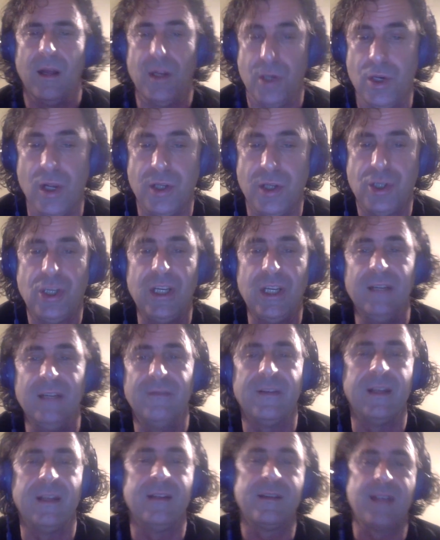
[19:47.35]

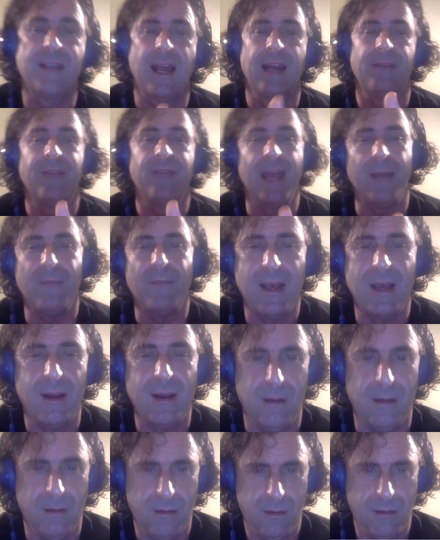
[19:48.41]
achieve inside of that model.